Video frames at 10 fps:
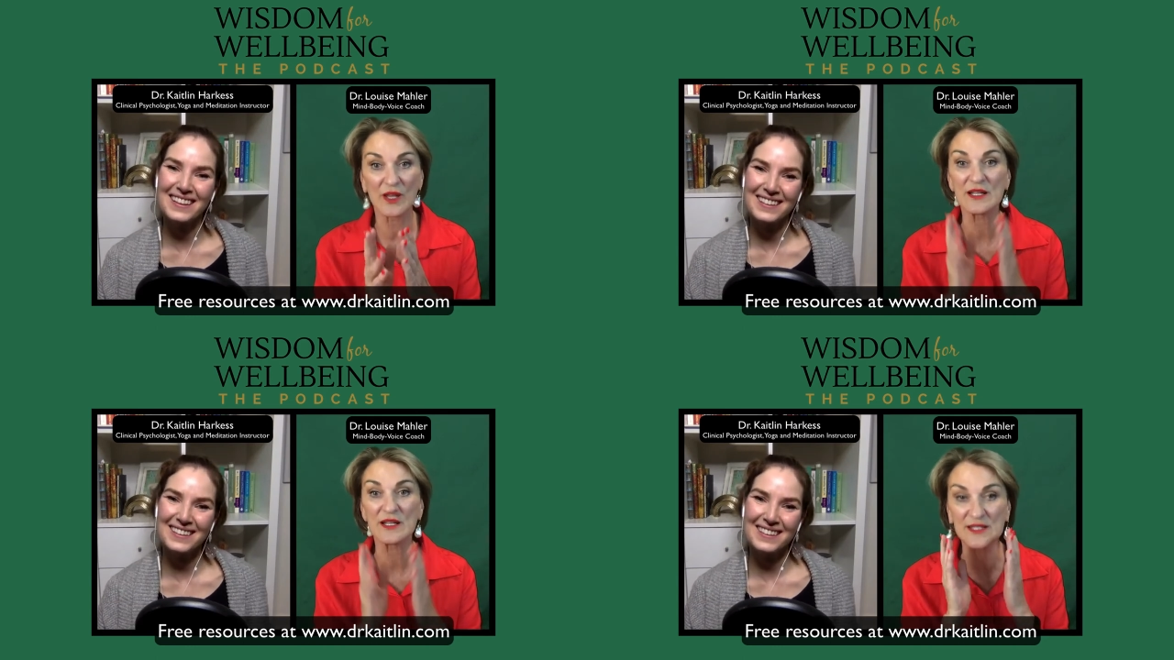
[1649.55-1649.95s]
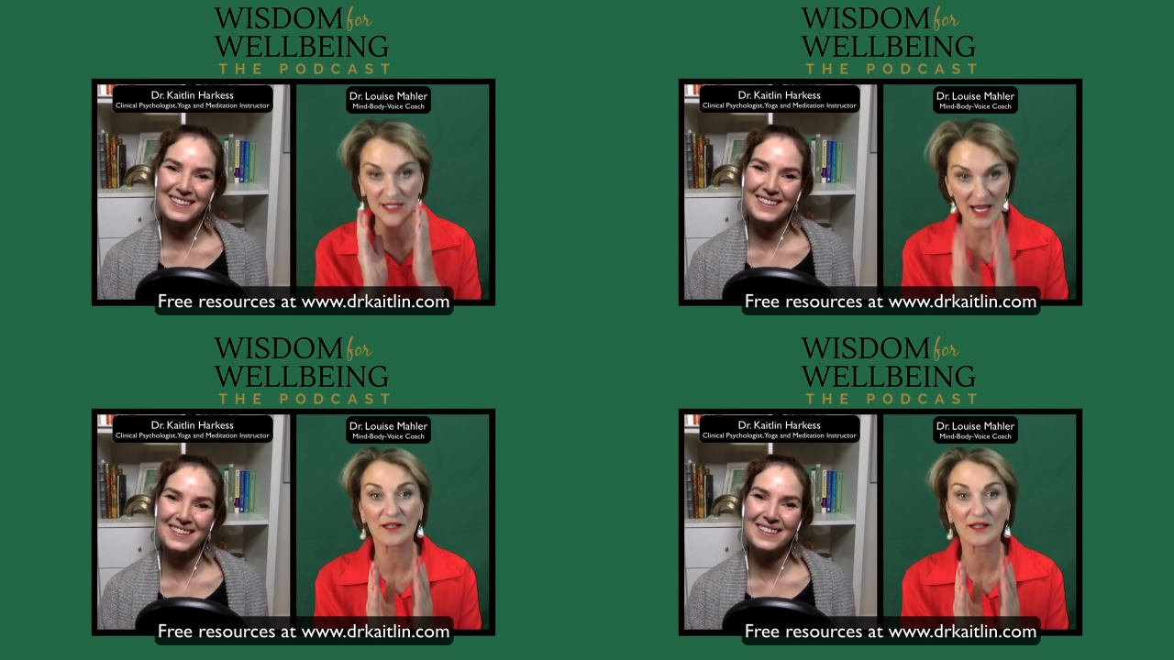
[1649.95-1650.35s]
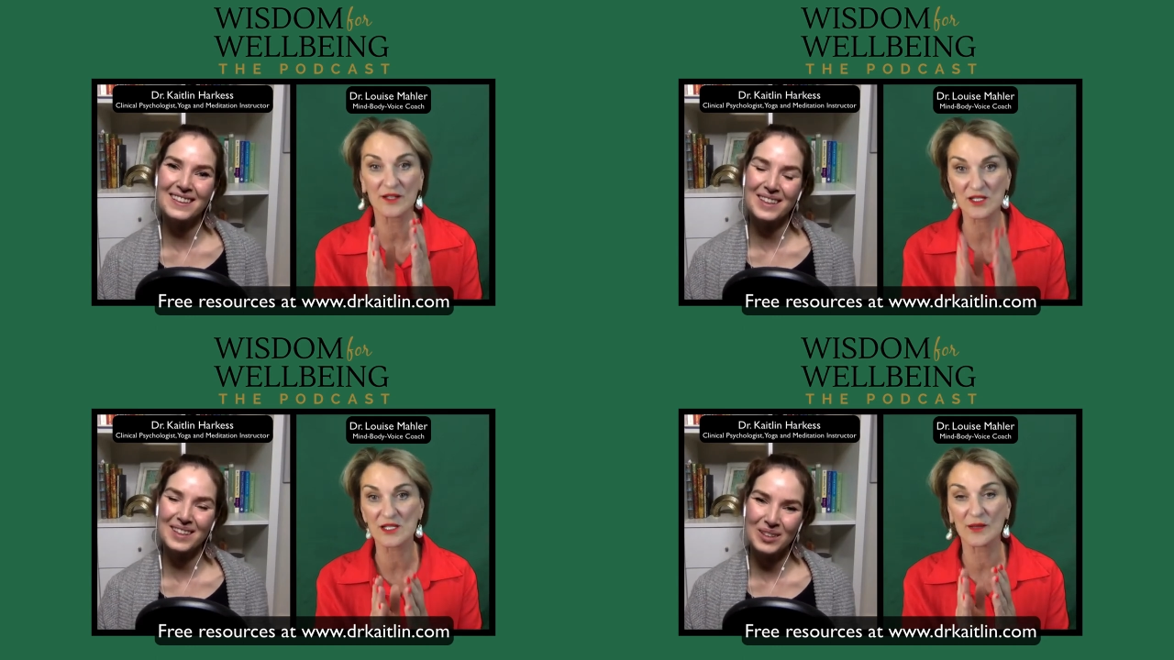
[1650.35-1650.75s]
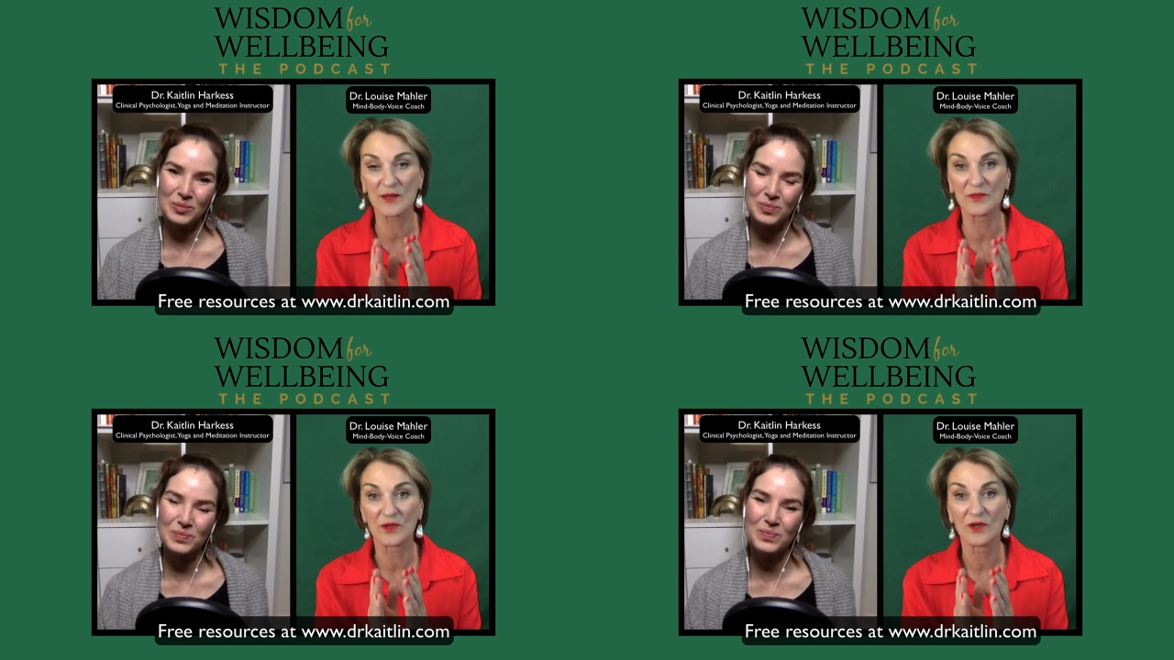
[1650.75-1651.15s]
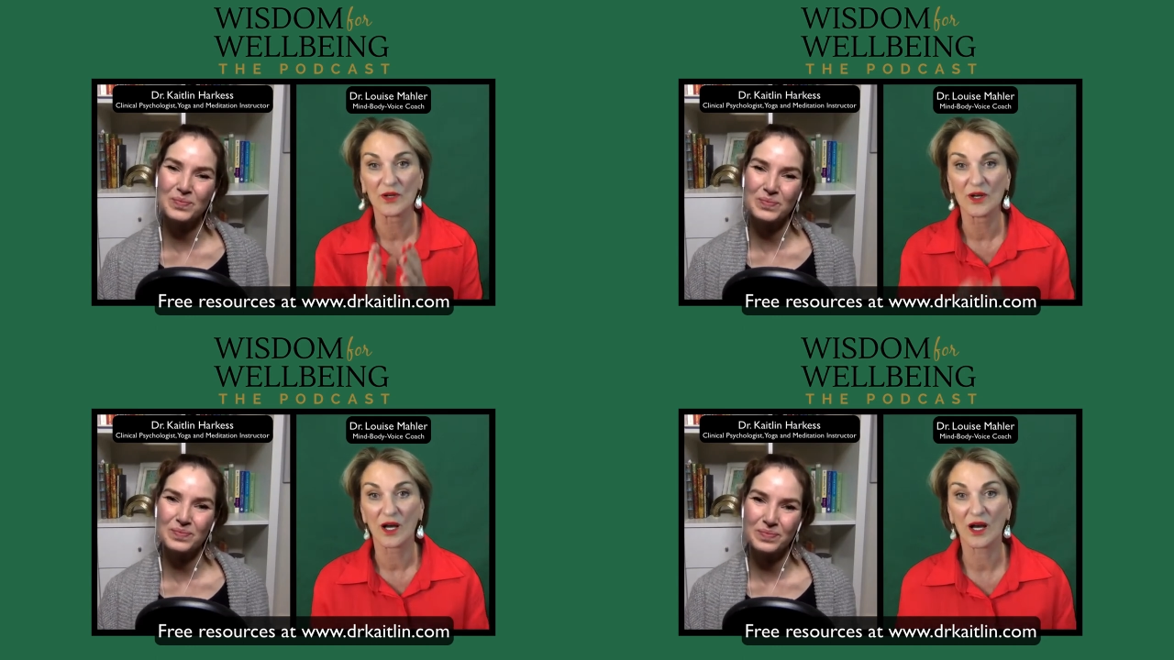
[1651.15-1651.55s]
Speaker 1: Exactly the same.
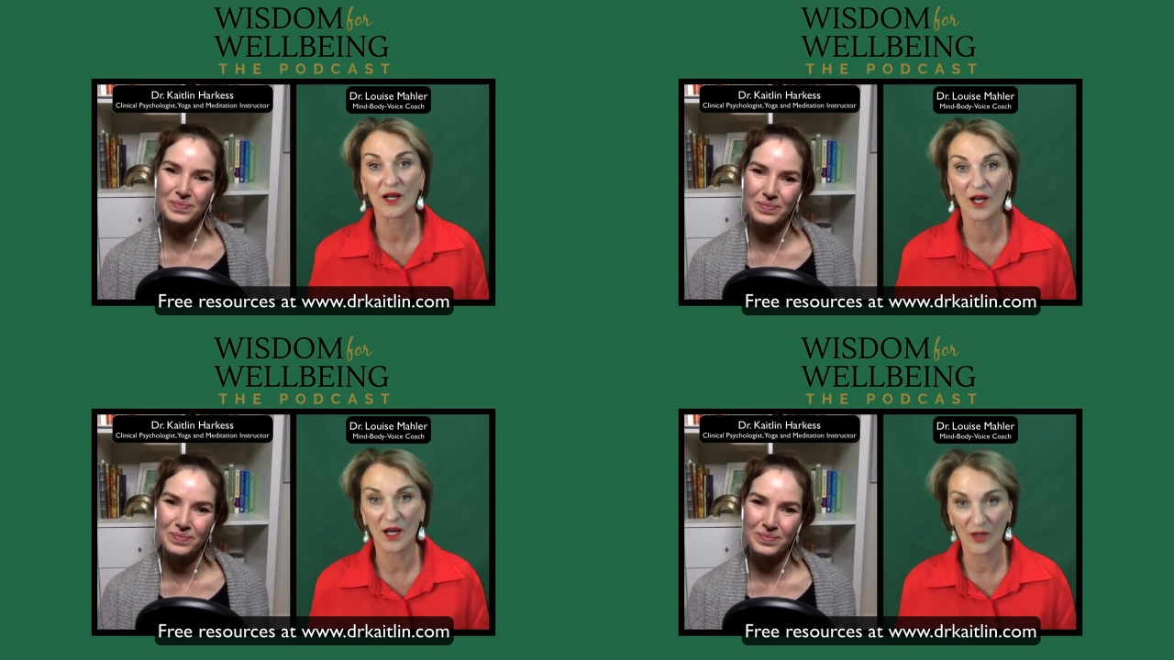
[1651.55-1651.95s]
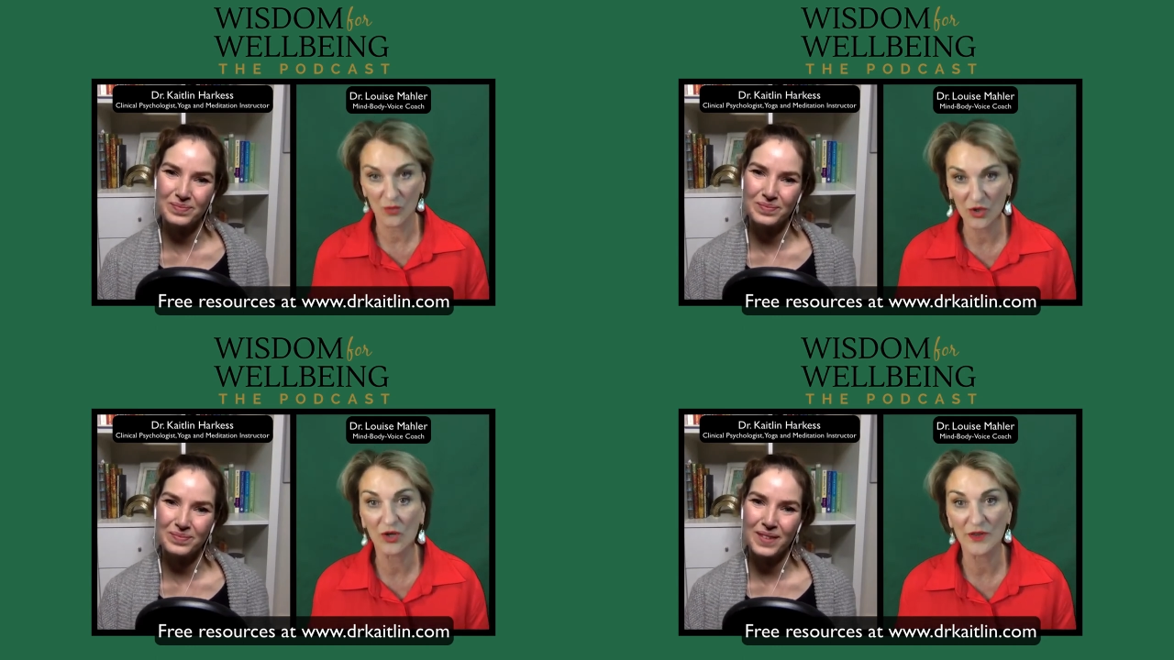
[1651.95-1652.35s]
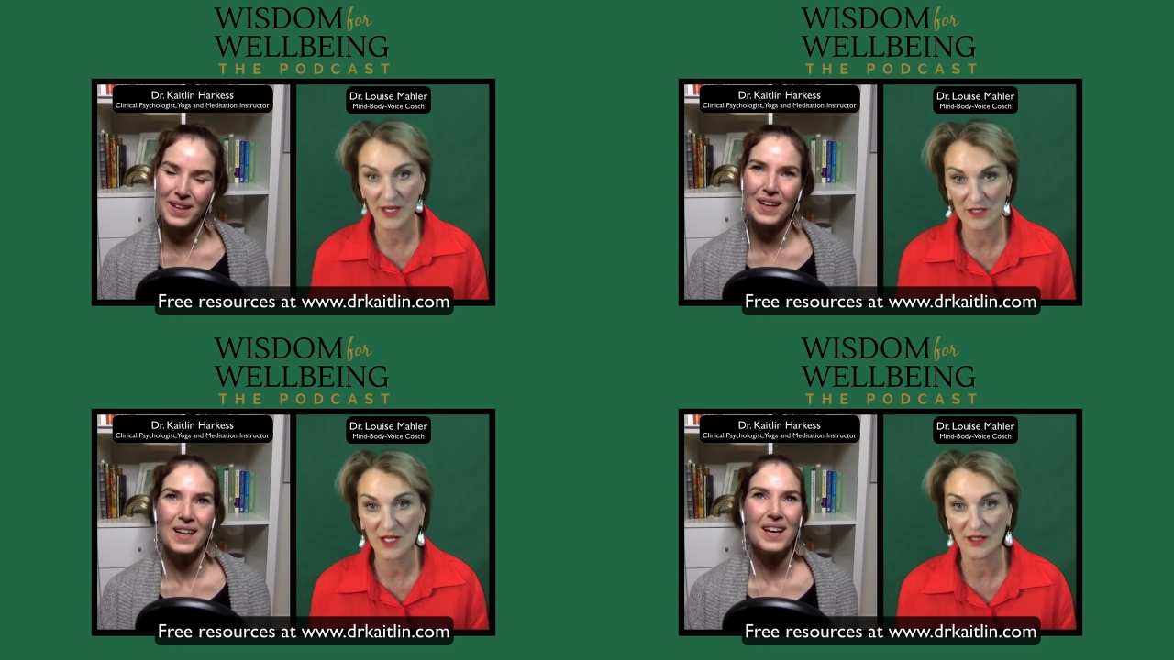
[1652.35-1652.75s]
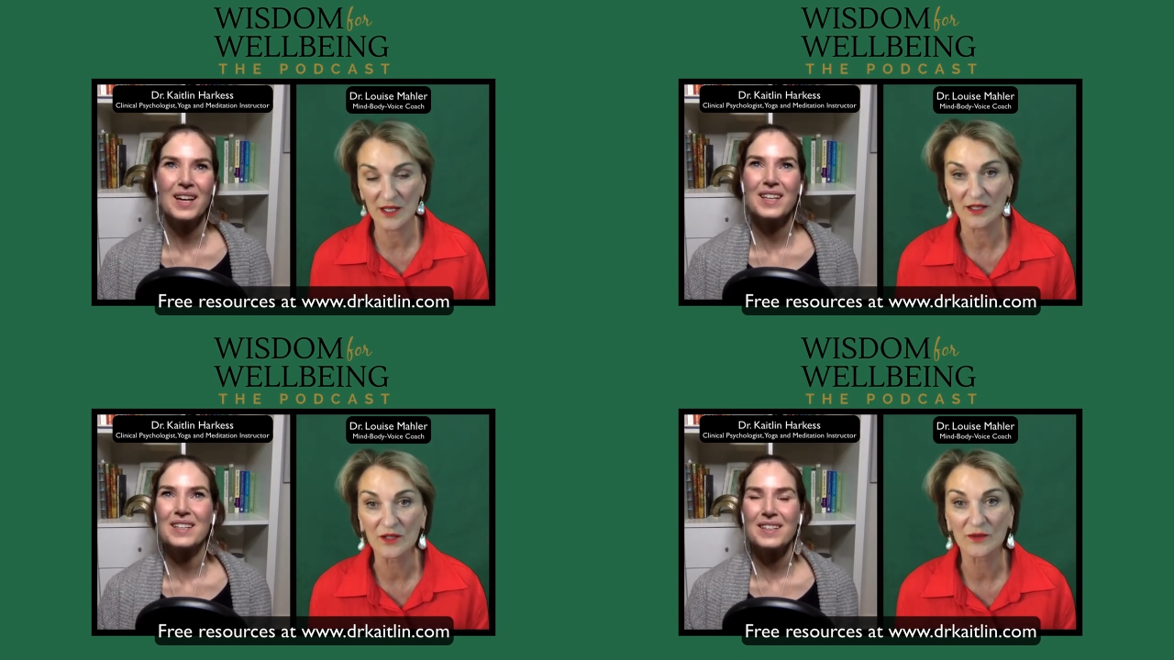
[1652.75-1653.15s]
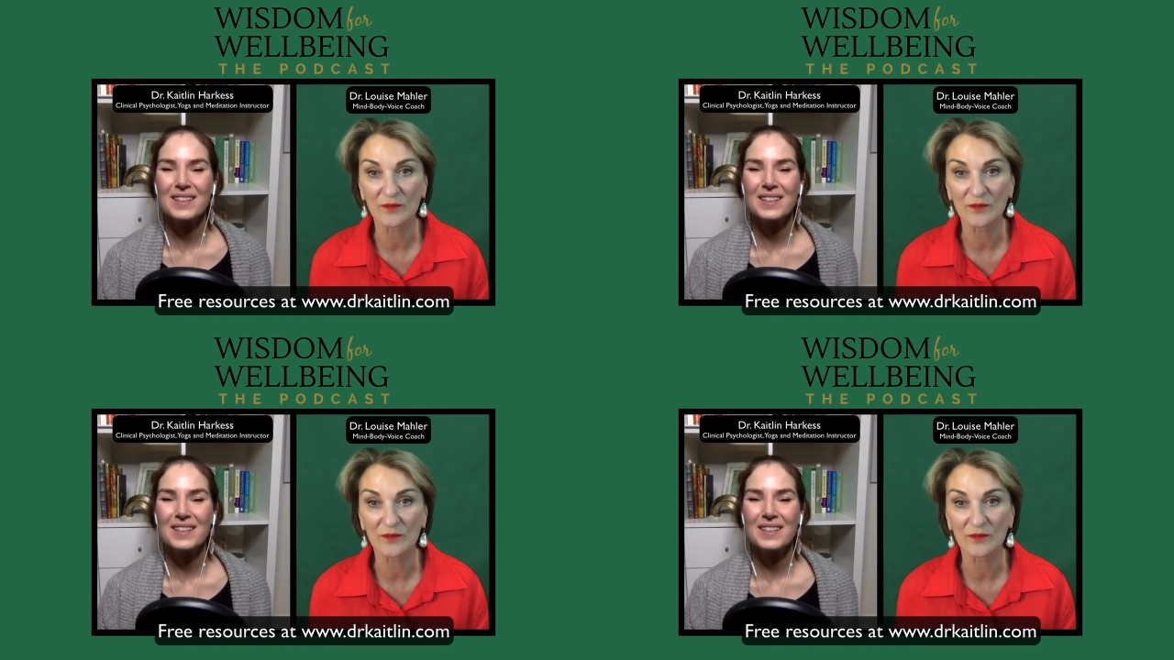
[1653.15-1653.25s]
I, I work on that technique."